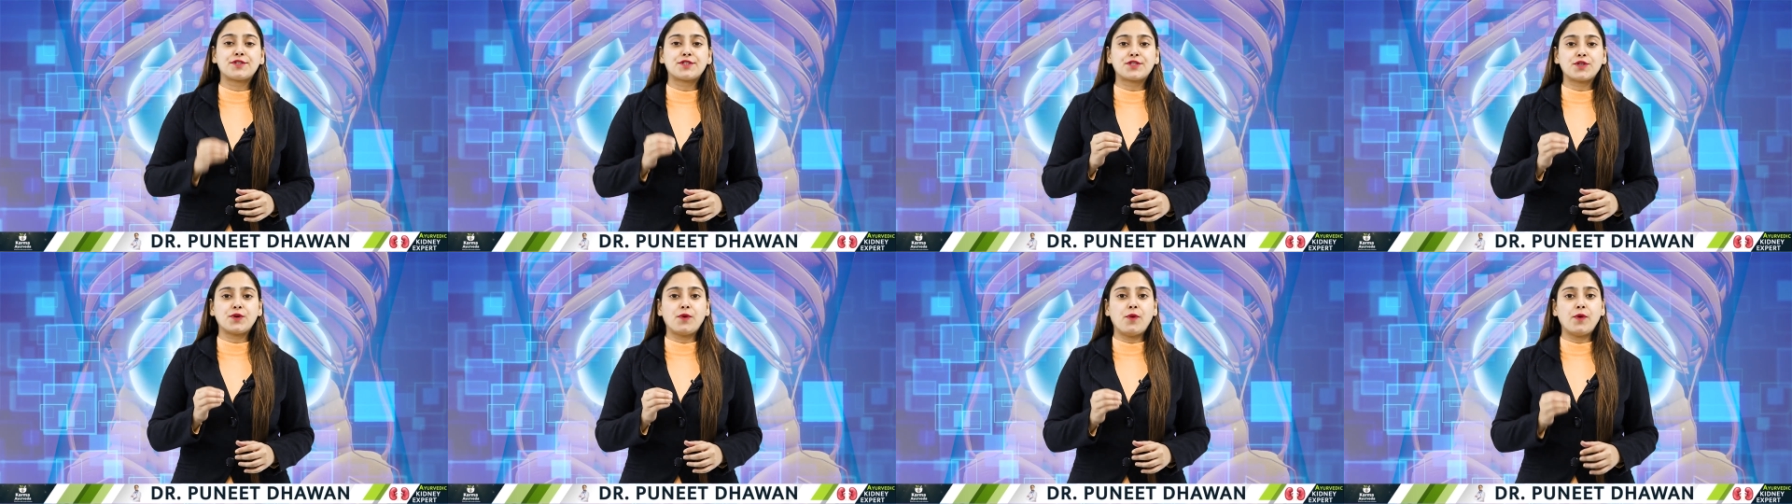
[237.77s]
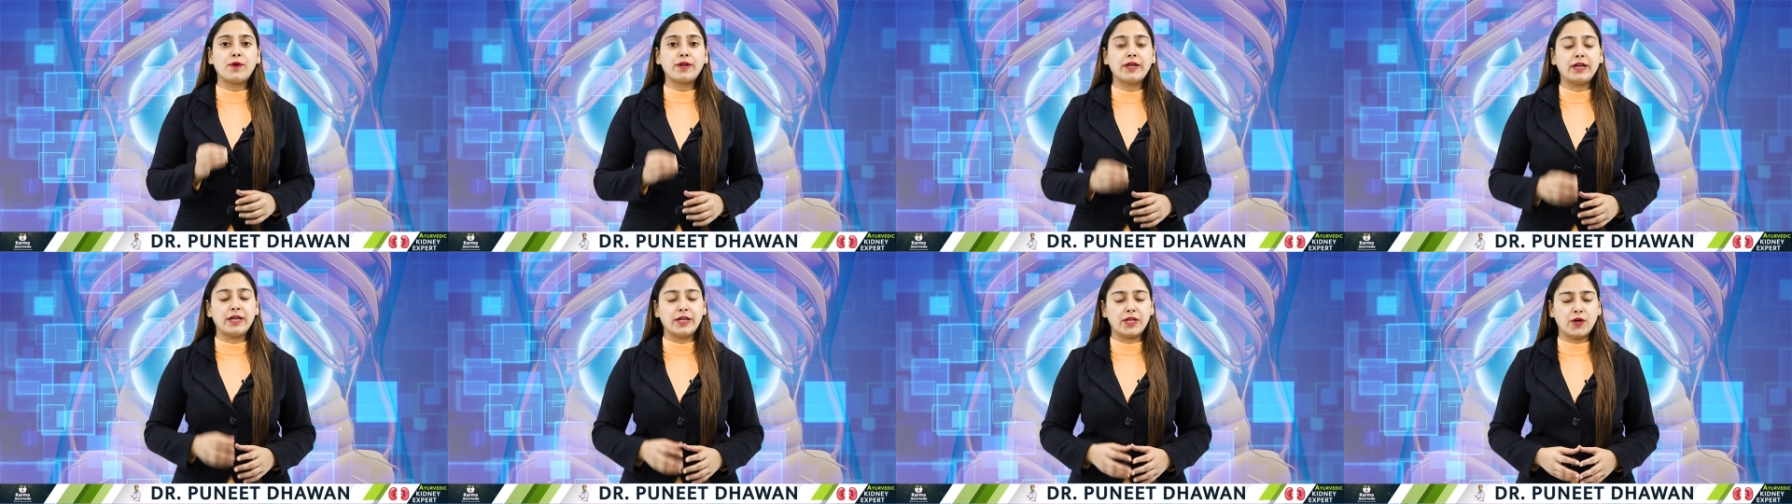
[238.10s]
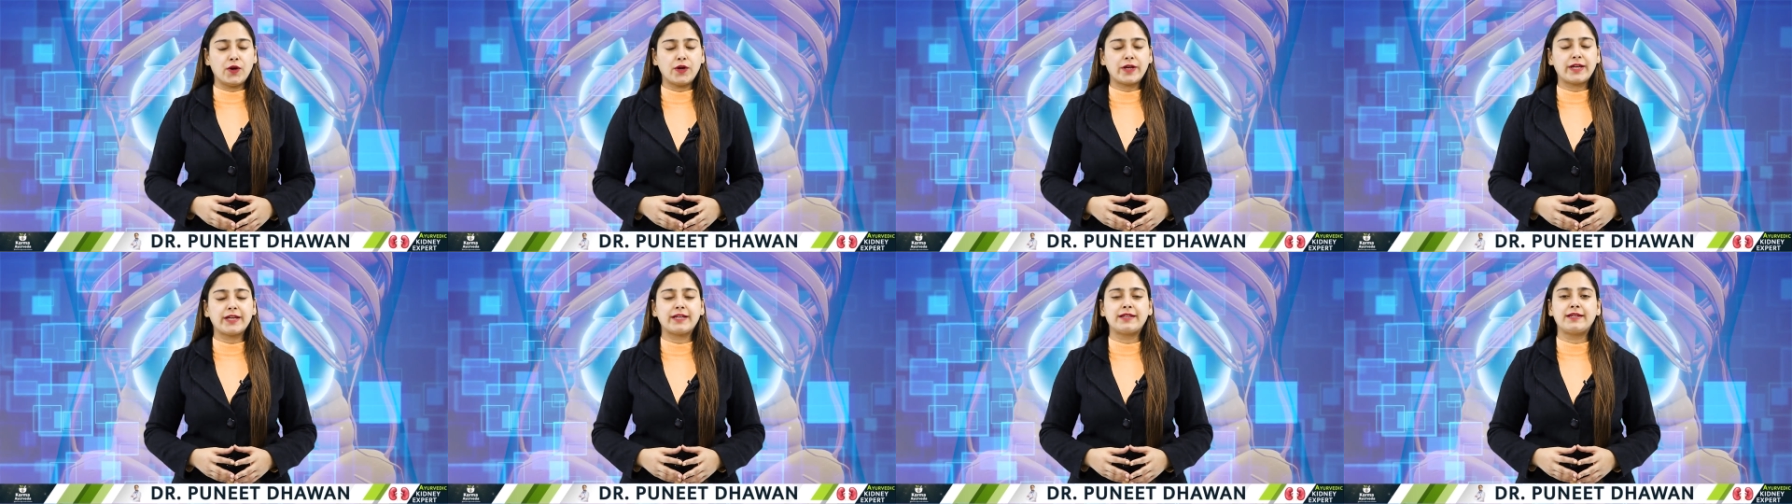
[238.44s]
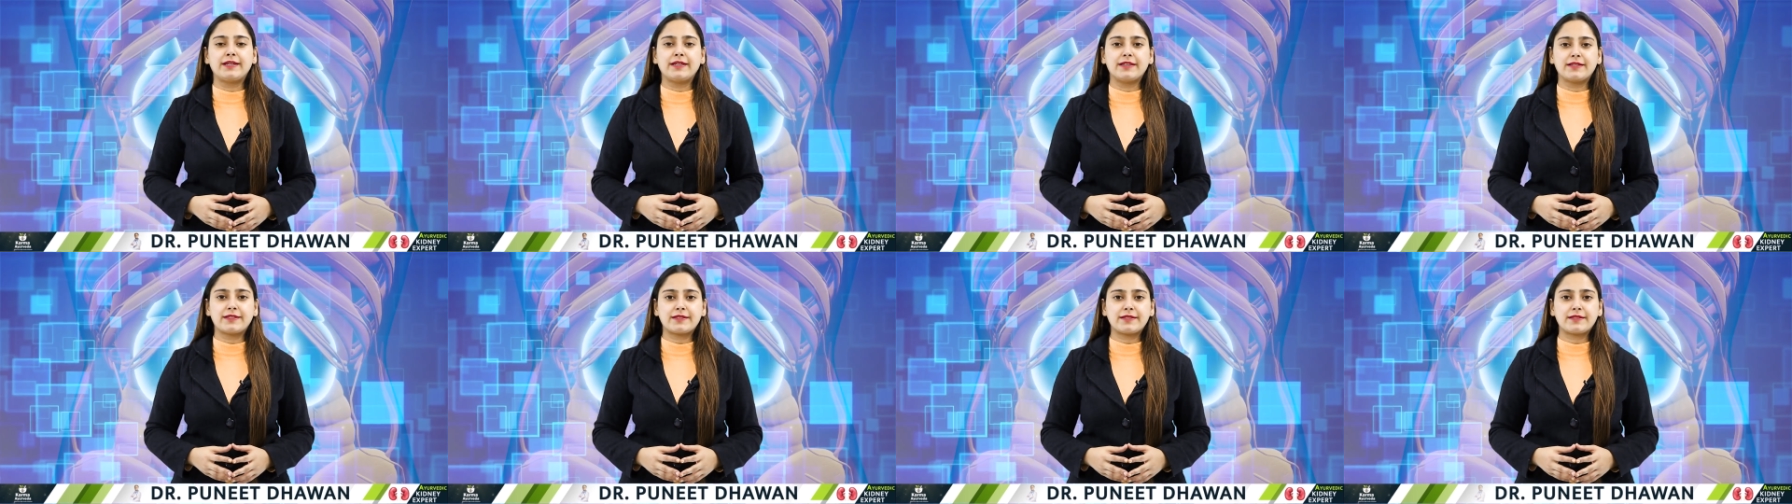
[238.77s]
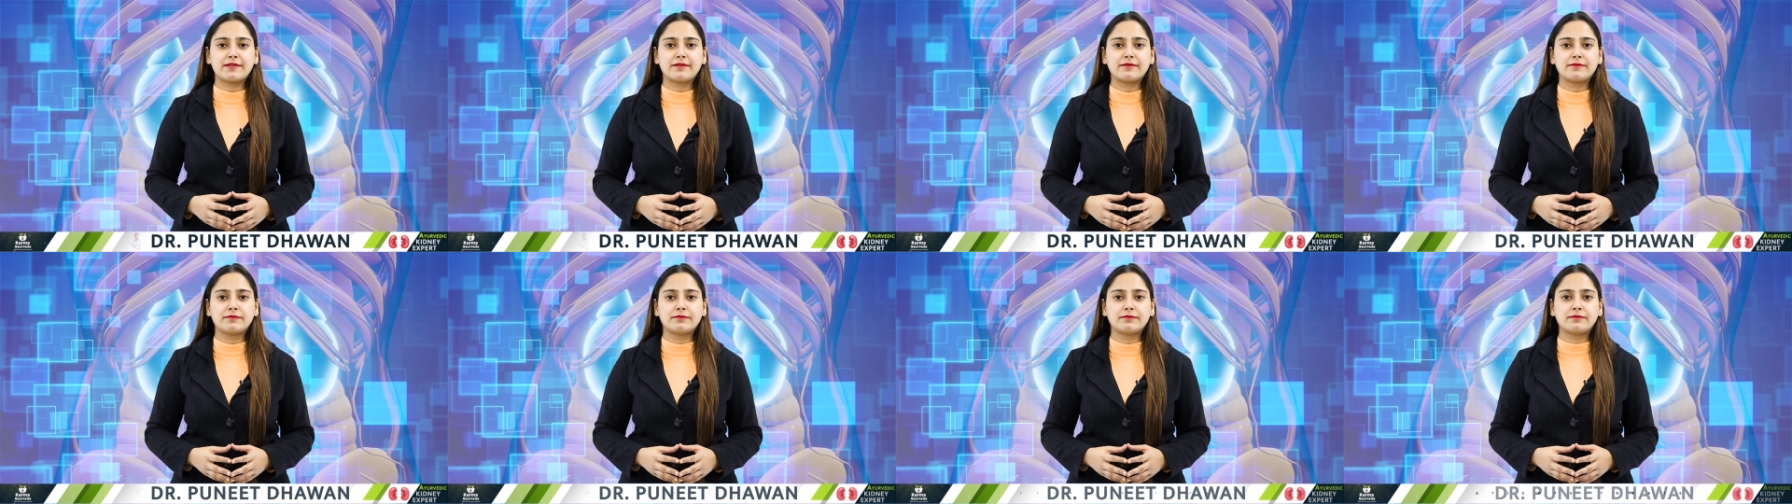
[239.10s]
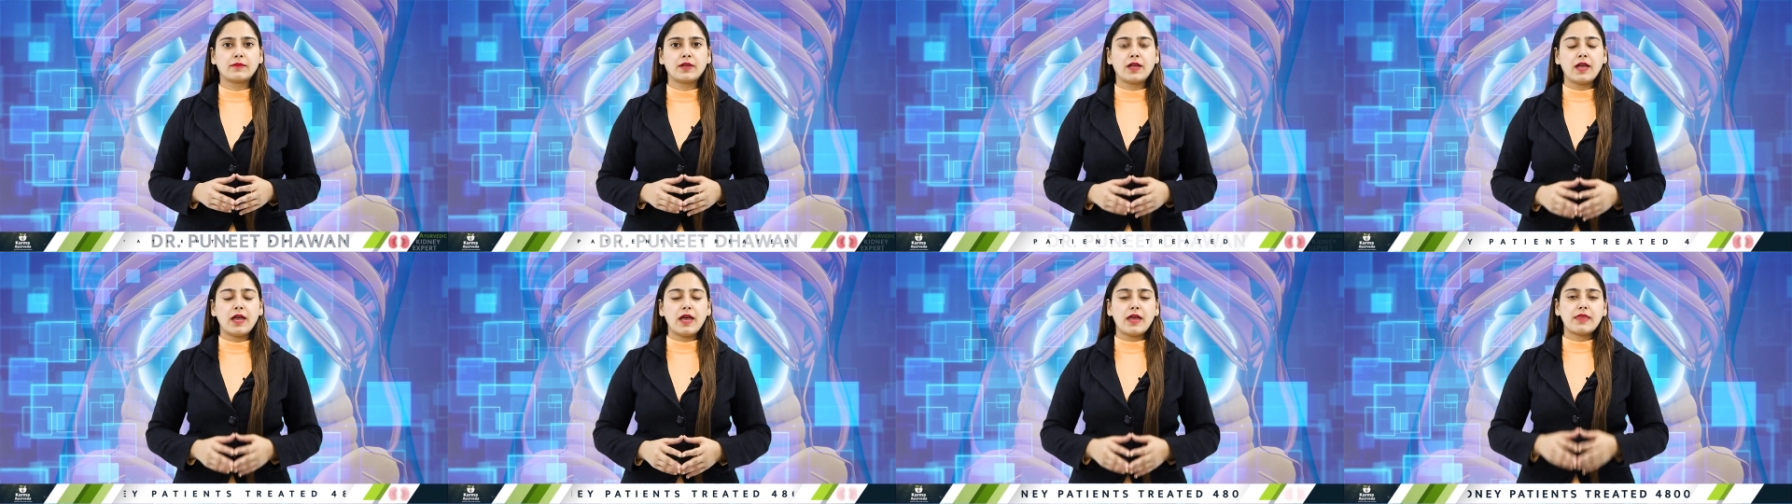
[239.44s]
stone in your kidneys.
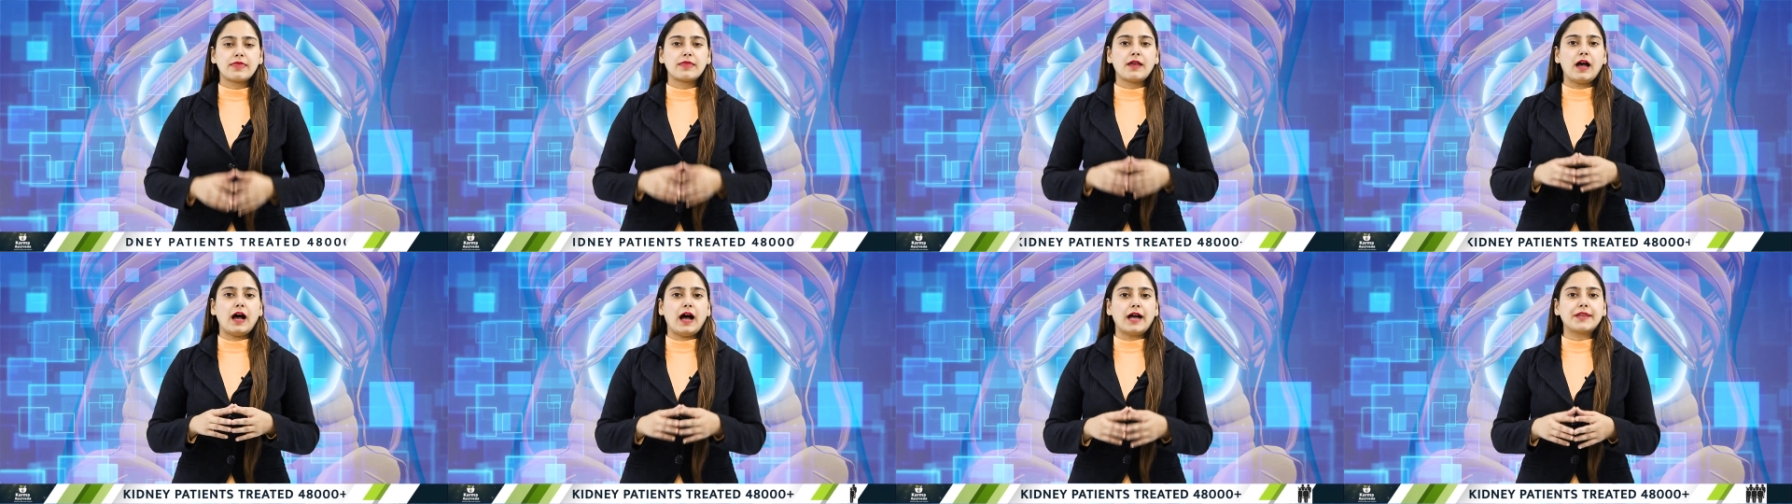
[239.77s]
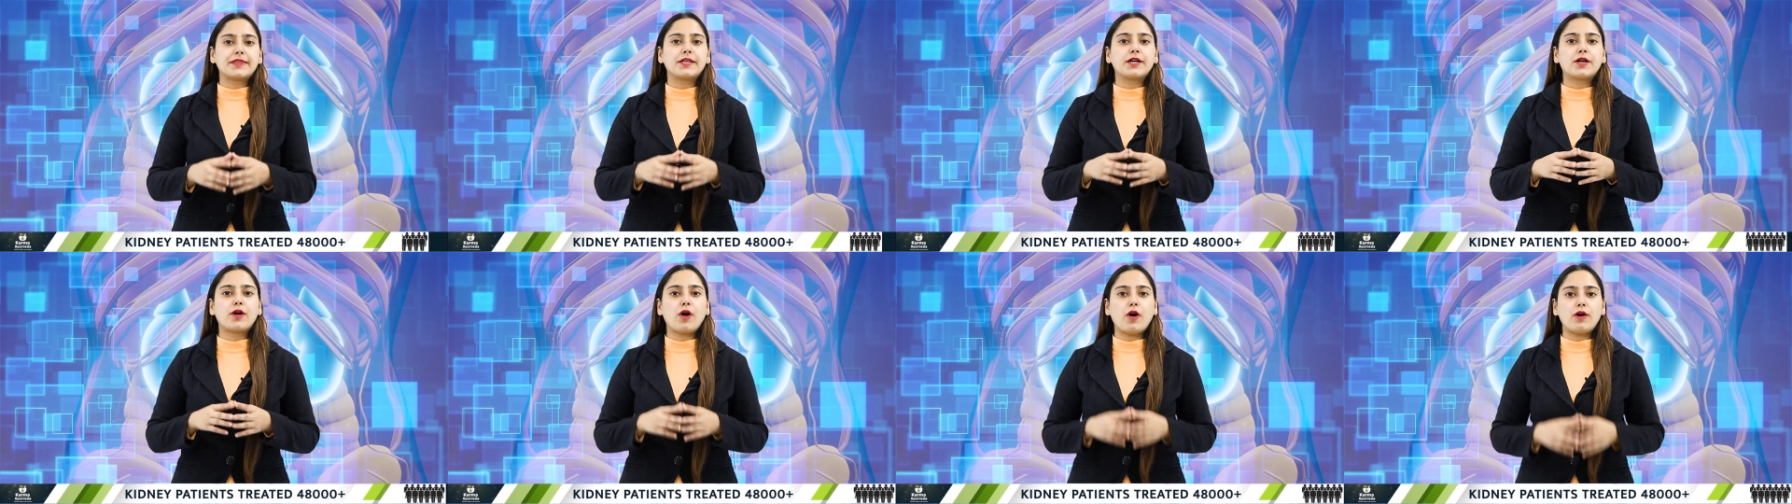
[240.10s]
The other